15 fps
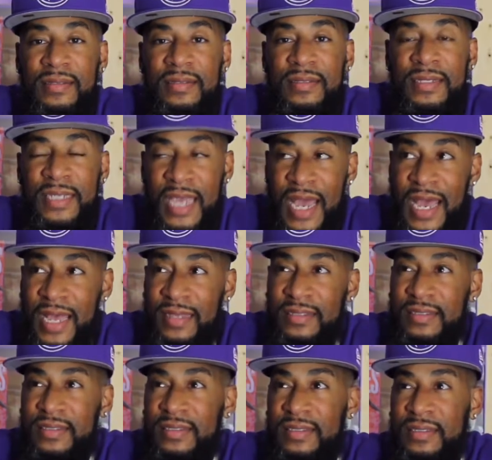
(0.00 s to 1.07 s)

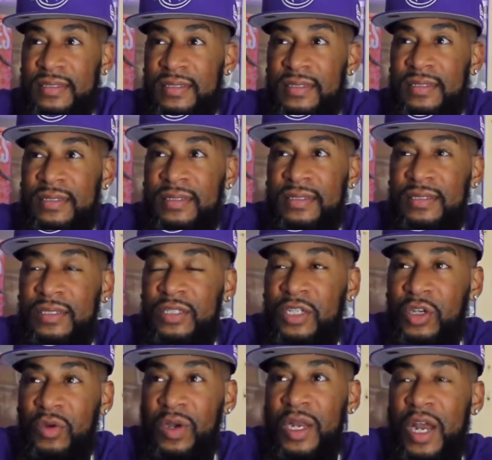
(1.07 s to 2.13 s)
Yes,
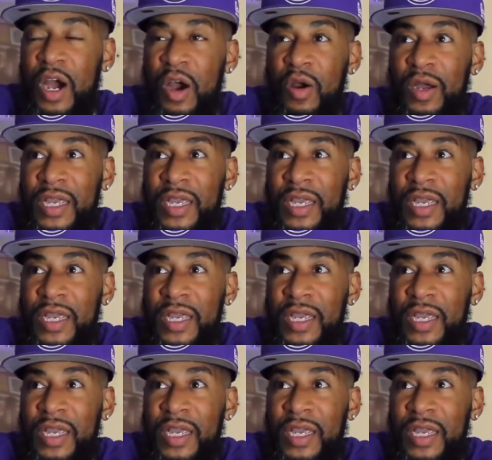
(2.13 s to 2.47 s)
2-0